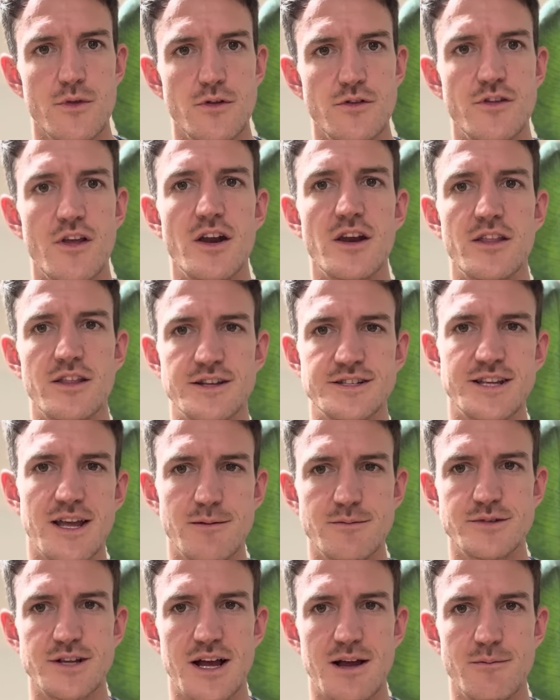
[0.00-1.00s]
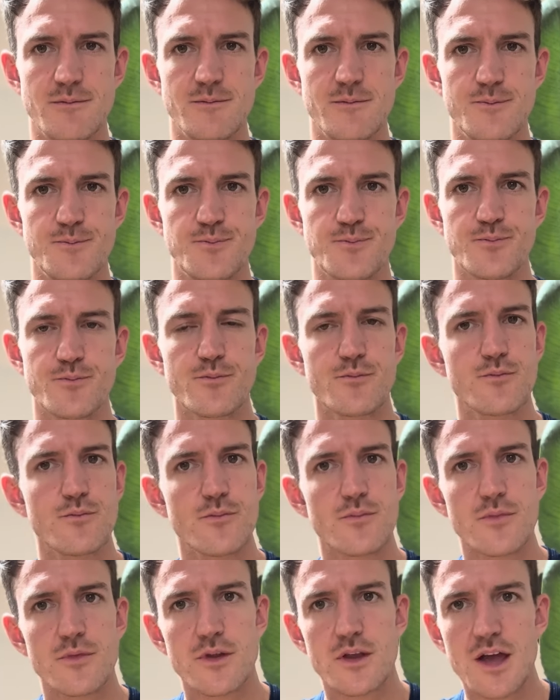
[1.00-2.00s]
done at the same time
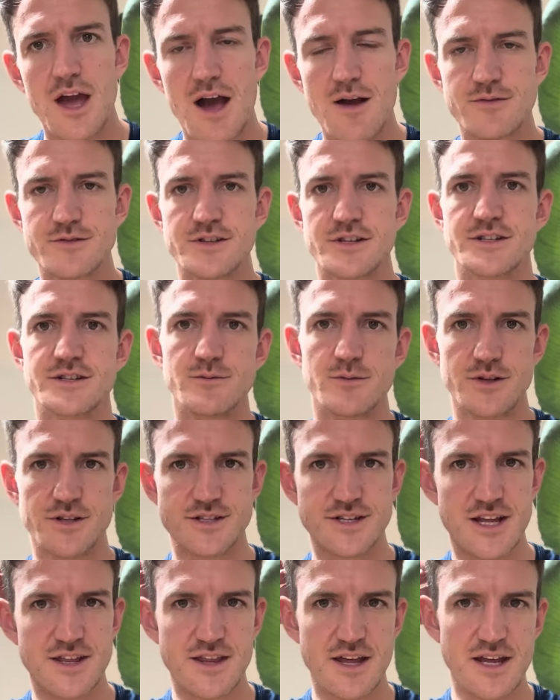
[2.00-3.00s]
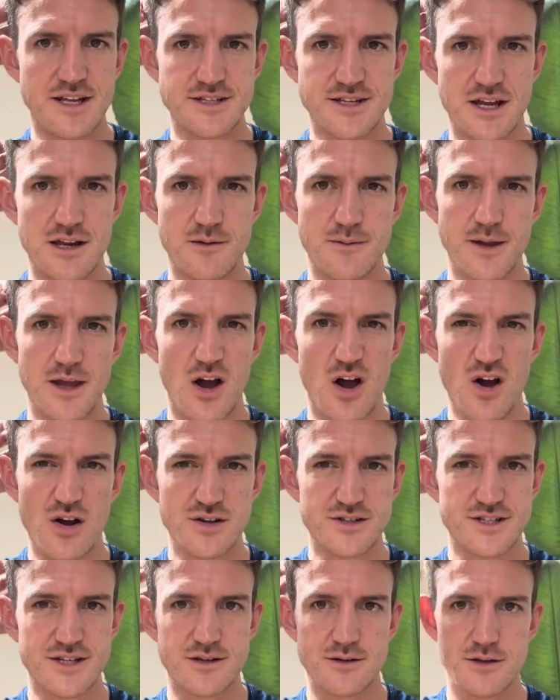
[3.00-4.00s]
after someone said that it's going to be
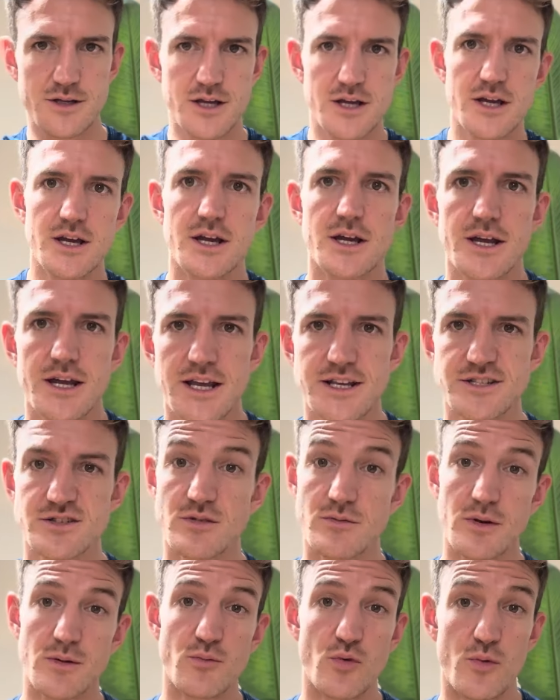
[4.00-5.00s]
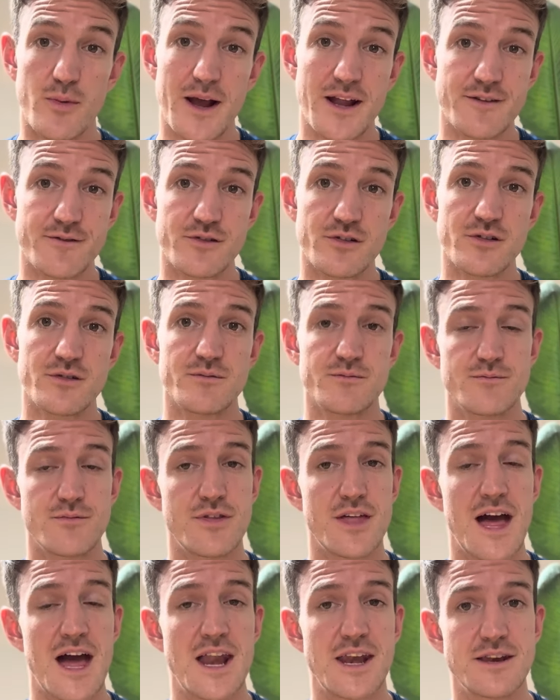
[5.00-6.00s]
hot, is normally more painful
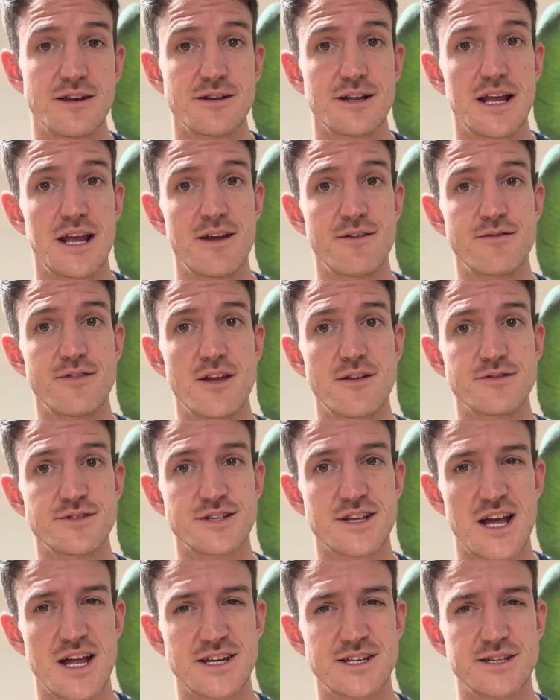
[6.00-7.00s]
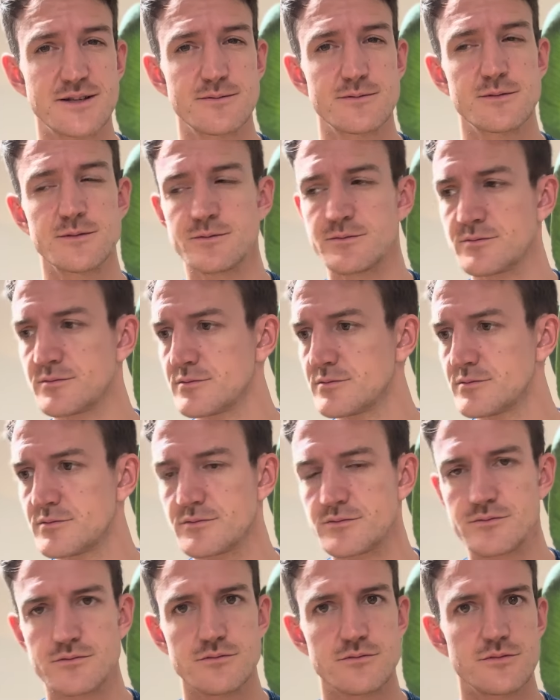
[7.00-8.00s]
than if they've said
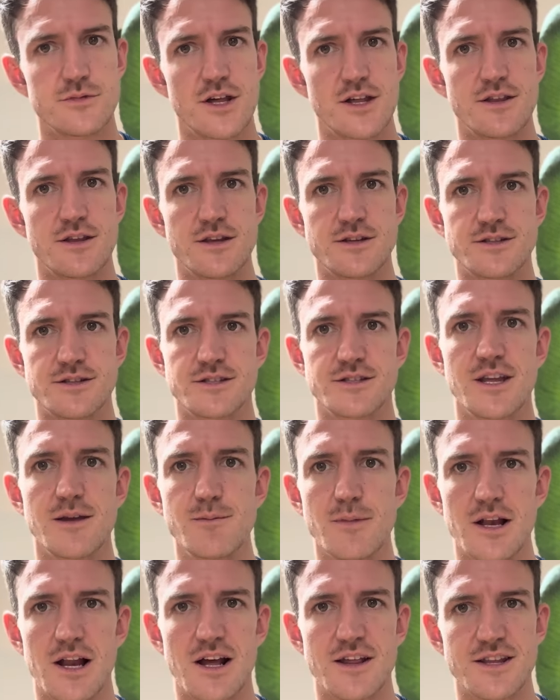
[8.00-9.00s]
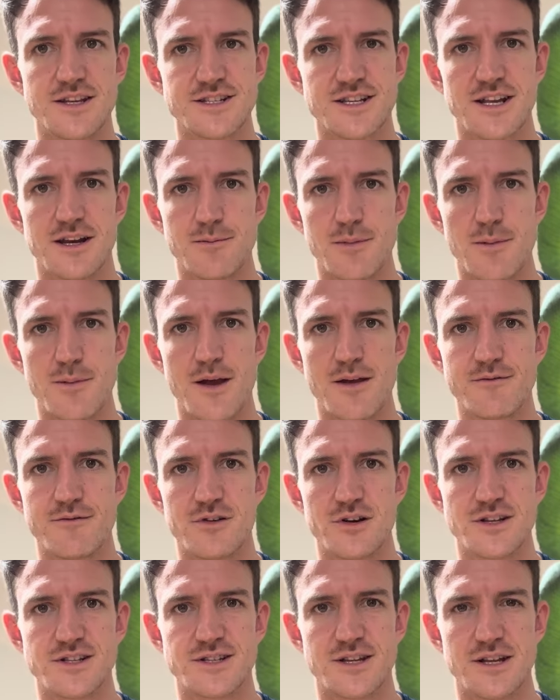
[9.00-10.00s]
that the stimuli that's going to be
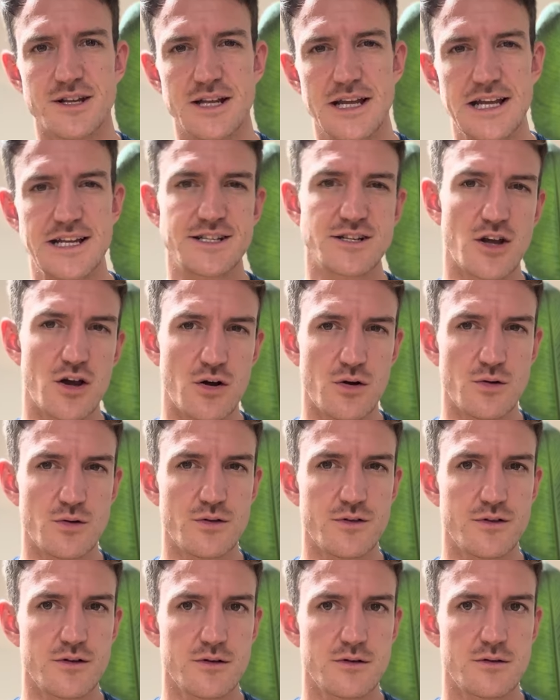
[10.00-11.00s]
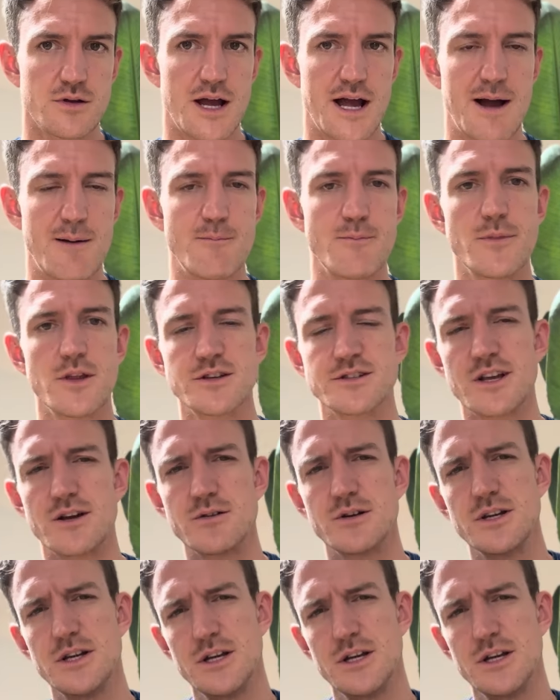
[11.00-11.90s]
painful is cold. So